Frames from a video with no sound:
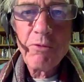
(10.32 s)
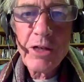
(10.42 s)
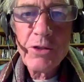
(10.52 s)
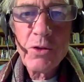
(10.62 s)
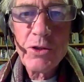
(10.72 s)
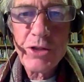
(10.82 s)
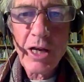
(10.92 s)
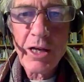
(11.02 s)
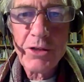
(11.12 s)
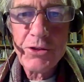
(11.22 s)
Nature and
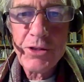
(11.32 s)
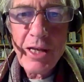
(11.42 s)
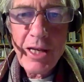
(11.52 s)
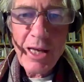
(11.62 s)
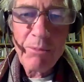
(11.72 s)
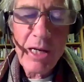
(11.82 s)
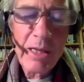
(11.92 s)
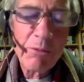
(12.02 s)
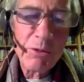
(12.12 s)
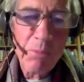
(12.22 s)
Science, and my
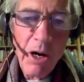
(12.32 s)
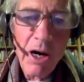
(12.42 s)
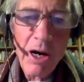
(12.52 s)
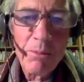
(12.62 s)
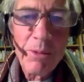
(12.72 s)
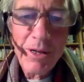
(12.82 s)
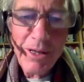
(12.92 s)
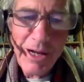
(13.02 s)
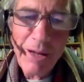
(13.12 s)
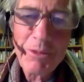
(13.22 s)
name is Bob,
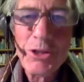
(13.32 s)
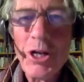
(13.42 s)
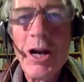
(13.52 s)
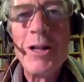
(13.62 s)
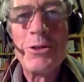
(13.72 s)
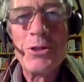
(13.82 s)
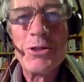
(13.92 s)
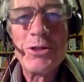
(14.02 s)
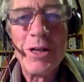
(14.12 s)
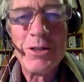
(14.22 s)
and I'm a
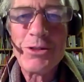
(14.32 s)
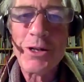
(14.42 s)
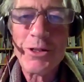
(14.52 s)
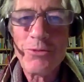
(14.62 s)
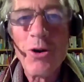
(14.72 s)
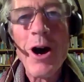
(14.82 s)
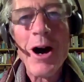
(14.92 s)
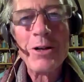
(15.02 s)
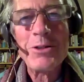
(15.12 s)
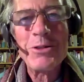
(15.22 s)
geologist. I study
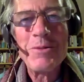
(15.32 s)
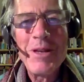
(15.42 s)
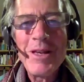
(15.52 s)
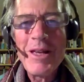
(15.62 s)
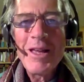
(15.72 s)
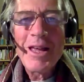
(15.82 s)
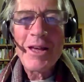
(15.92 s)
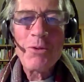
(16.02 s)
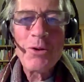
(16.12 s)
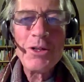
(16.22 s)
rocks.
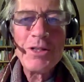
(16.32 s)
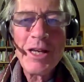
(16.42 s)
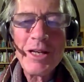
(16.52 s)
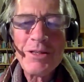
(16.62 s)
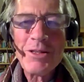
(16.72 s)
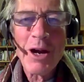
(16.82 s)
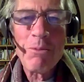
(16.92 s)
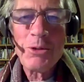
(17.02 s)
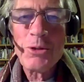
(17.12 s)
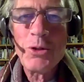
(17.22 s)
And we're going to take the
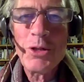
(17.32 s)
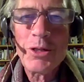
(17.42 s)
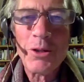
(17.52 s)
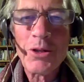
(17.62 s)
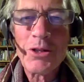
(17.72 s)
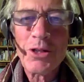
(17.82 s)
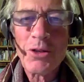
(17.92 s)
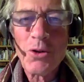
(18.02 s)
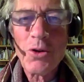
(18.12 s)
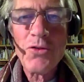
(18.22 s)
opportunity to look at the
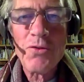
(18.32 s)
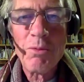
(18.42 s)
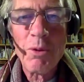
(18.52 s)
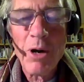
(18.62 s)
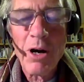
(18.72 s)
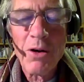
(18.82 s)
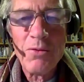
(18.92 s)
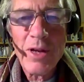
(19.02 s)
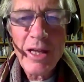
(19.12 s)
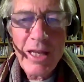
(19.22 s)
Earth from
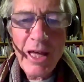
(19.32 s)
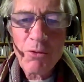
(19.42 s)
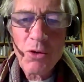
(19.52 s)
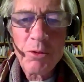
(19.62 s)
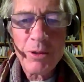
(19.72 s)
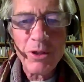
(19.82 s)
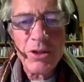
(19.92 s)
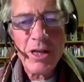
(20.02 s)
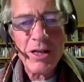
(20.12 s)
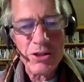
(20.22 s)
above, and we're going to be
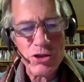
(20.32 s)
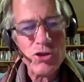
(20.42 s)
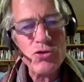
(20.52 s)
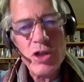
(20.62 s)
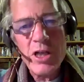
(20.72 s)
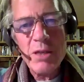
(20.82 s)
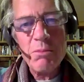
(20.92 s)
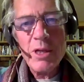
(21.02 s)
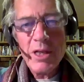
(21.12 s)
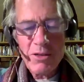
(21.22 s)
looking at extreme
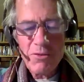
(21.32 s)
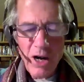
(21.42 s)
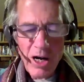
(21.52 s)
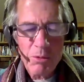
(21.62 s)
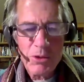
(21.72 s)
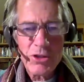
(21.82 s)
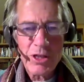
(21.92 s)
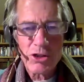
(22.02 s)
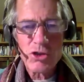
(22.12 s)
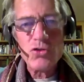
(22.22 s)
environments and
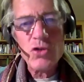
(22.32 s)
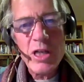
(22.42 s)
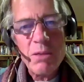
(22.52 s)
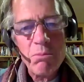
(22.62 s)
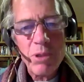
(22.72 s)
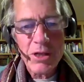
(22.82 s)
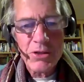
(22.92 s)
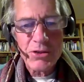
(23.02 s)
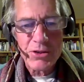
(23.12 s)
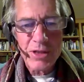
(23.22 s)
extreme
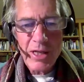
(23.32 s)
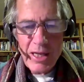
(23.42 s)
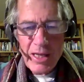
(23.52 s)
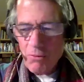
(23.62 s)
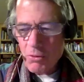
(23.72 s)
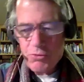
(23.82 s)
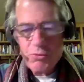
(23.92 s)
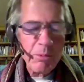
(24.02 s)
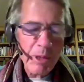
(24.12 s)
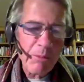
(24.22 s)
places. And what do
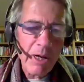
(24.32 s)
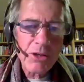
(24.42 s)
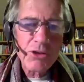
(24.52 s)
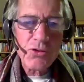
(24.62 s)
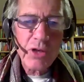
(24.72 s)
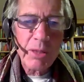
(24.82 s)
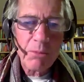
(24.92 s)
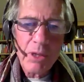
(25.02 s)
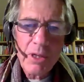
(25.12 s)
we mean by extreme?